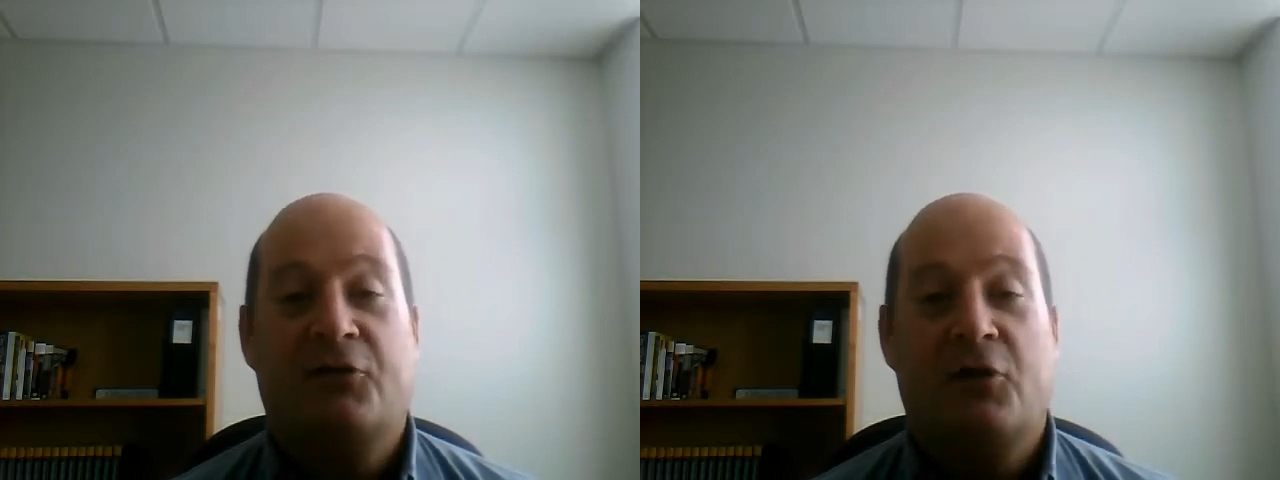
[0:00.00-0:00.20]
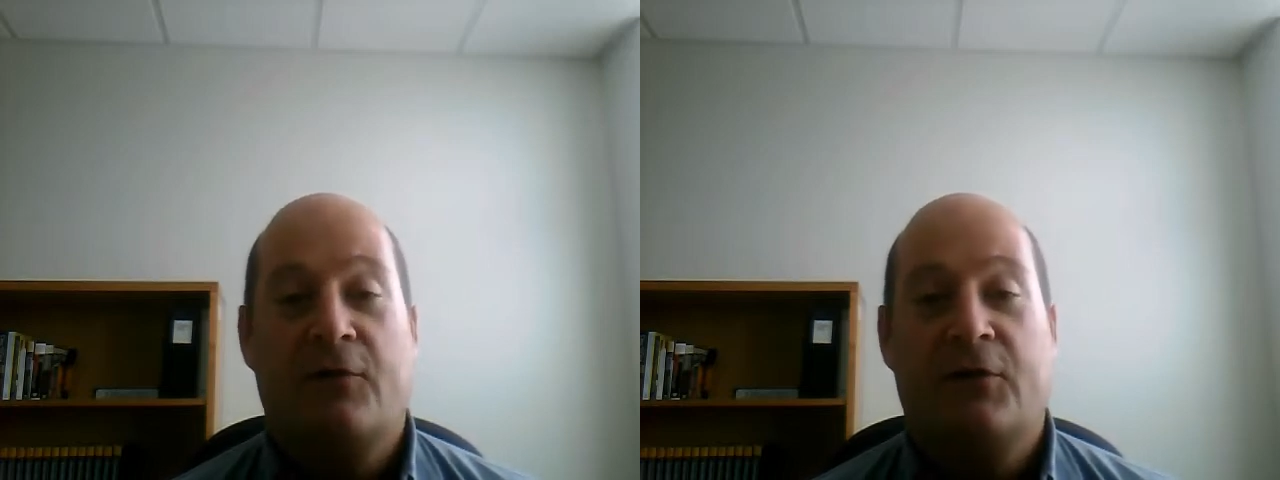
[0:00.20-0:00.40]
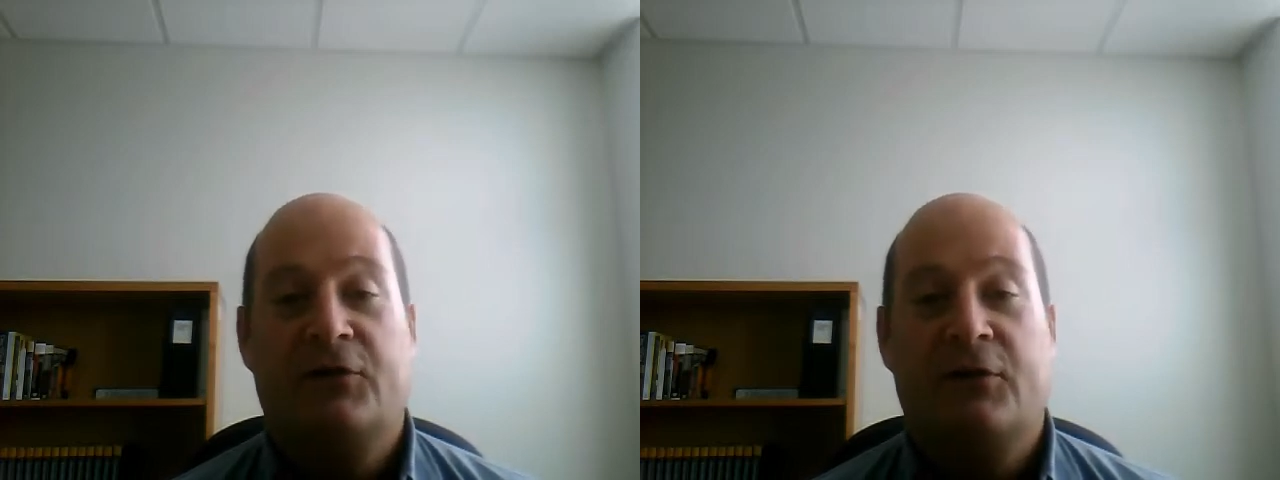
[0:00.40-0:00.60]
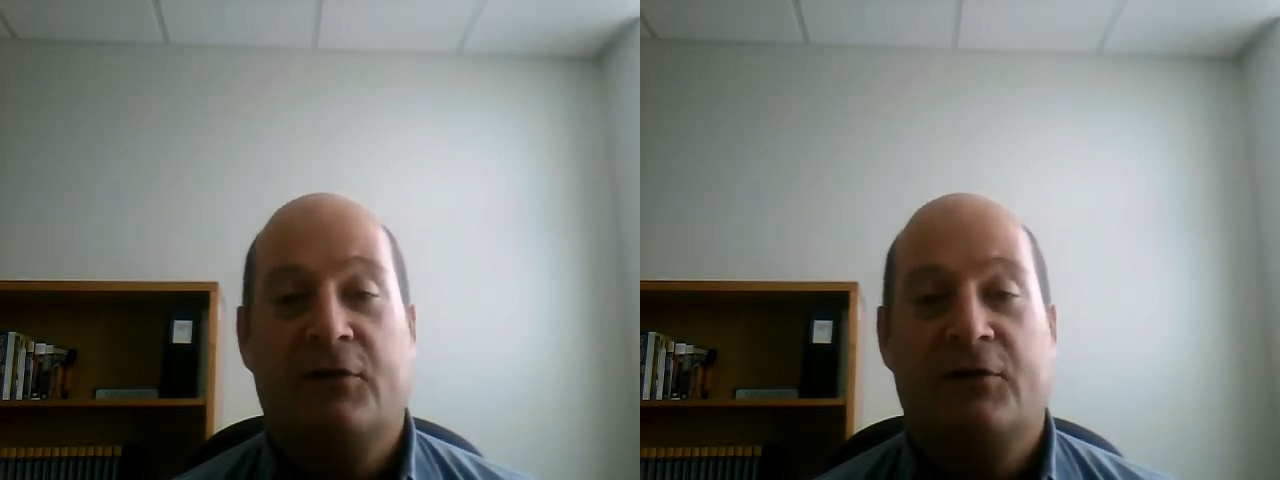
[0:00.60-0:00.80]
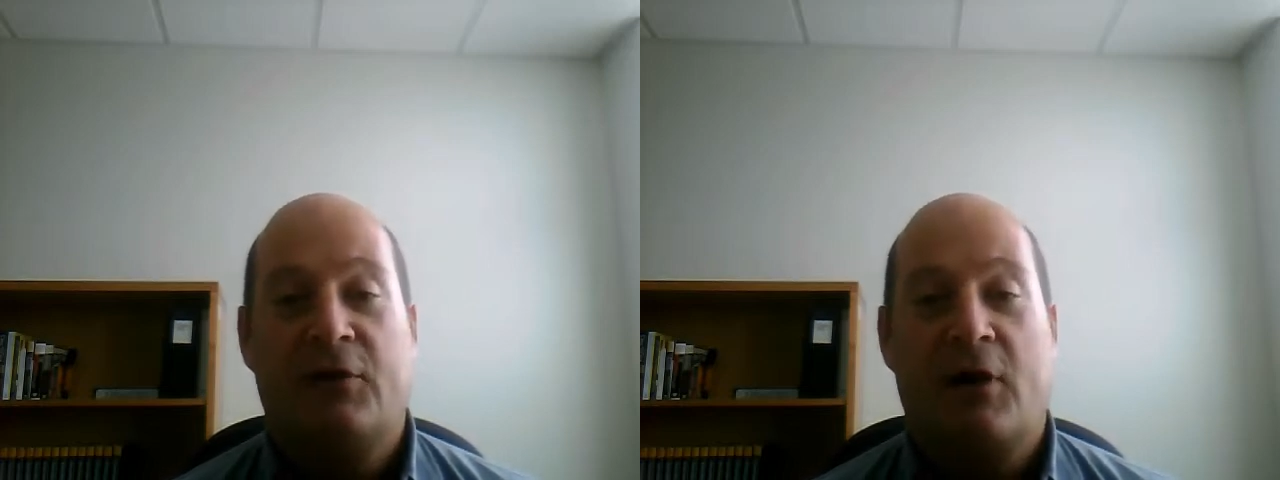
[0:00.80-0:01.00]

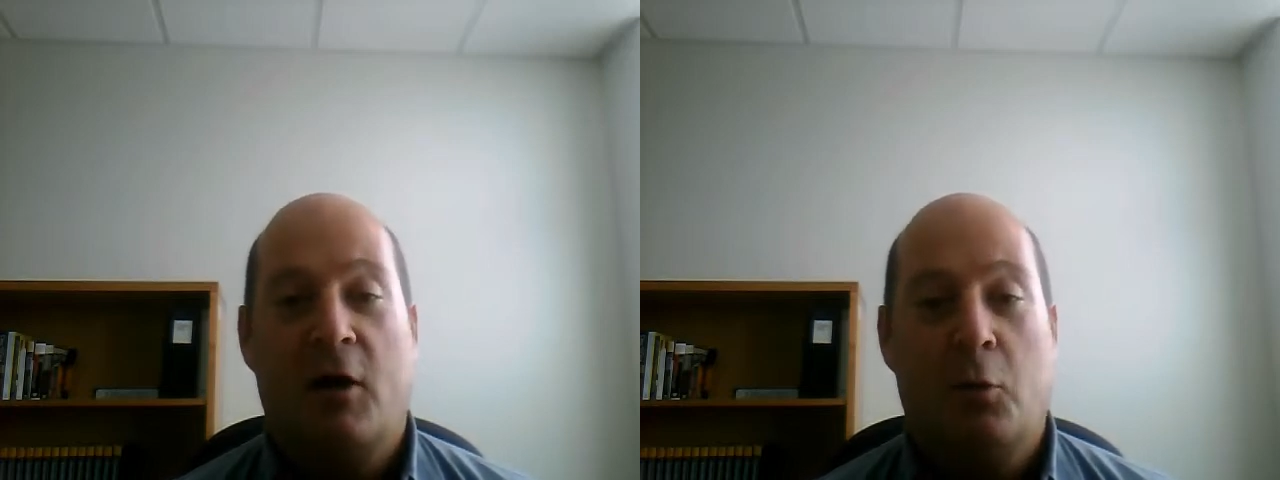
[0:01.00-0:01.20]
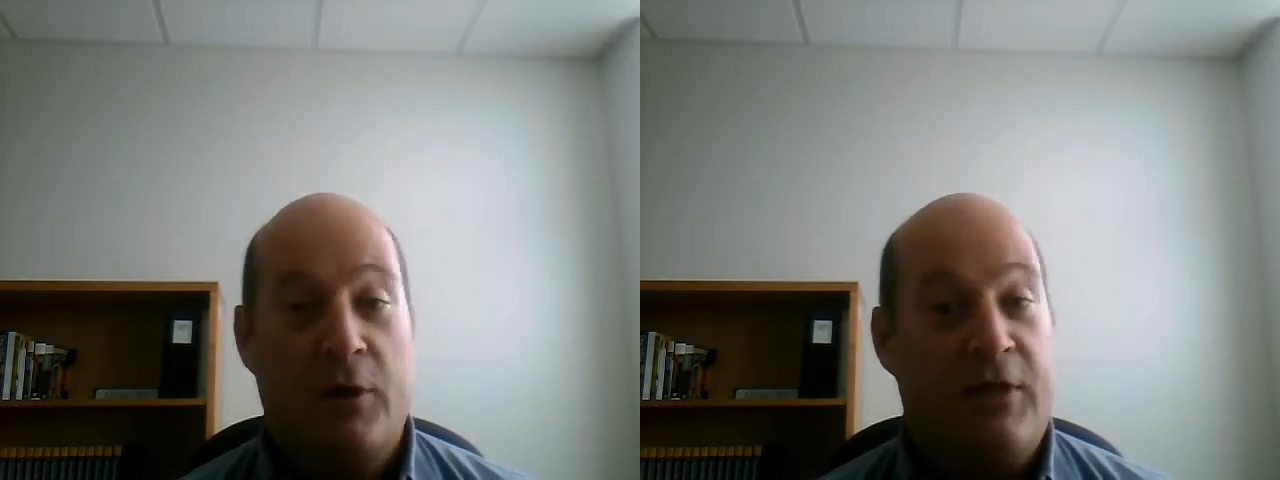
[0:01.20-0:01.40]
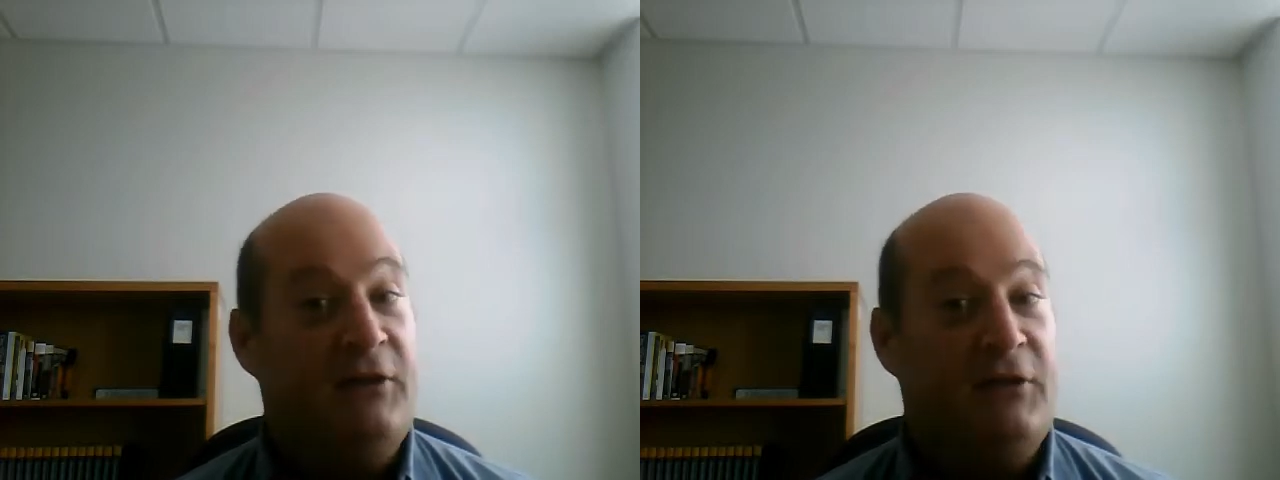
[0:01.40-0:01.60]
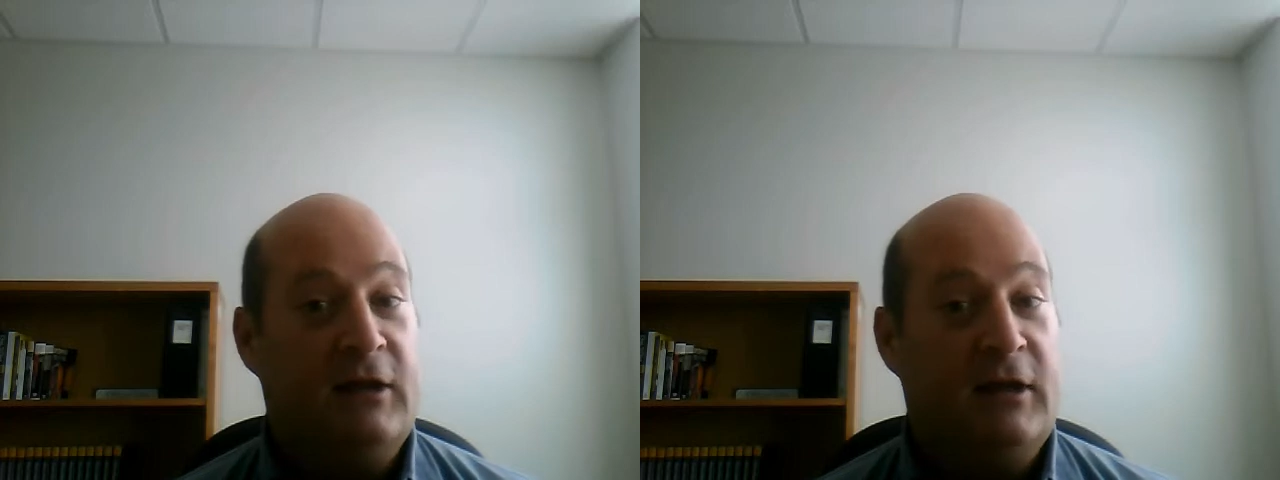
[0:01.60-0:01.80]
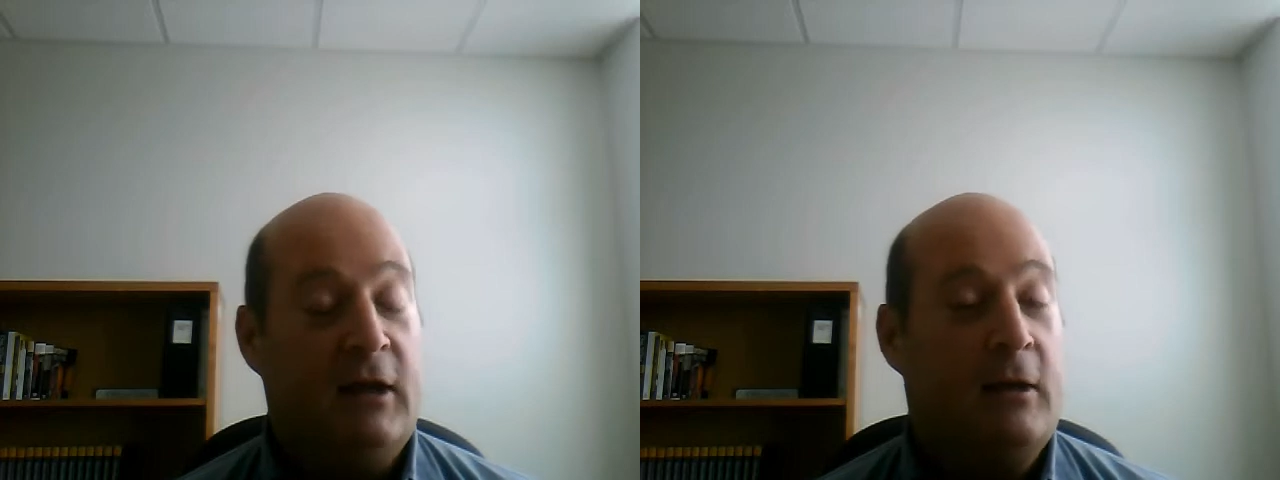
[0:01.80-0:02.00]
services with
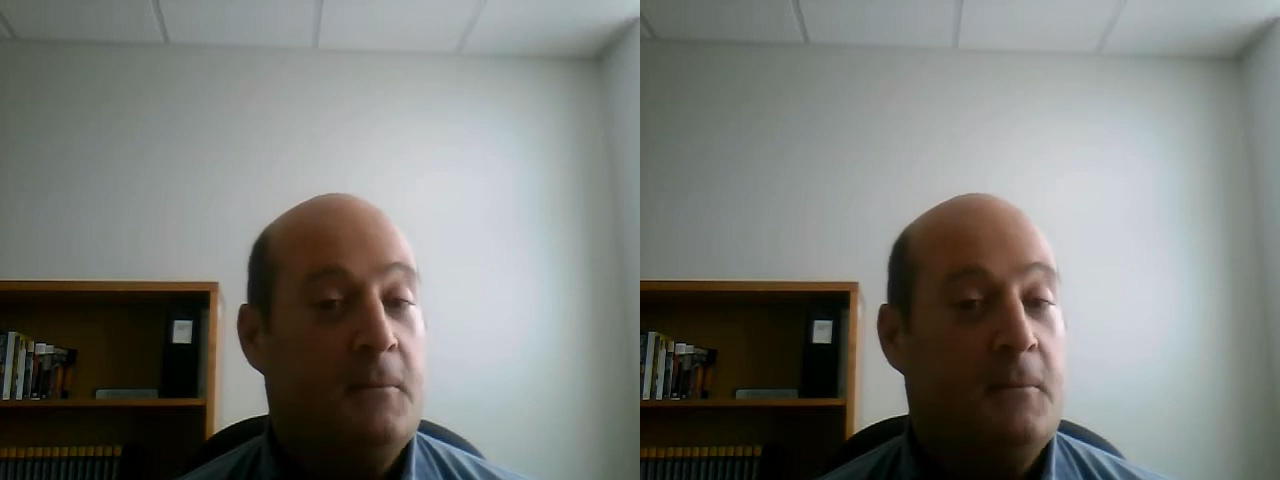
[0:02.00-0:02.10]
ACD?